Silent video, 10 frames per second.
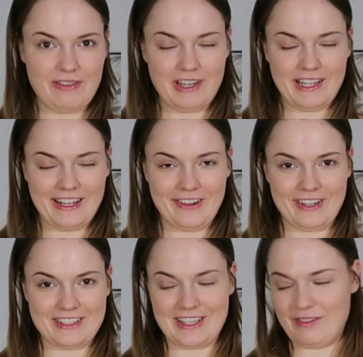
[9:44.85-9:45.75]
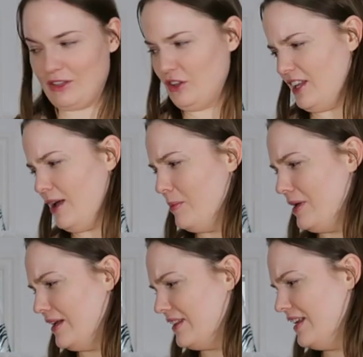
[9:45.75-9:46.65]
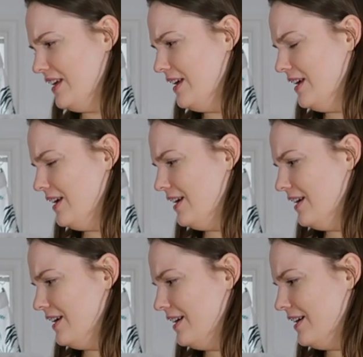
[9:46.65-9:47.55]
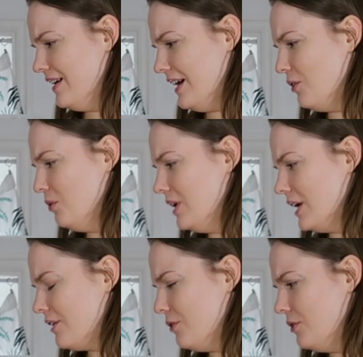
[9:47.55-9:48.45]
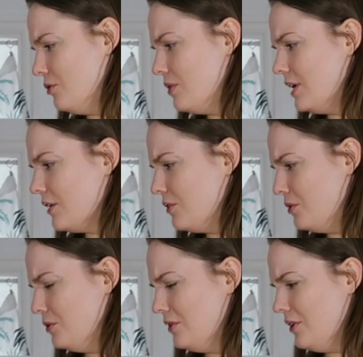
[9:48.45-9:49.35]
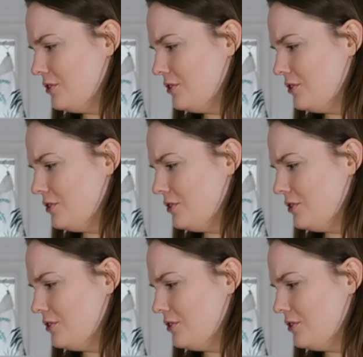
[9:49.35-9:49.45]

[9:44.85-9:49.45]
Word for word: Definitely gonna save it. Damn it! I only included really cool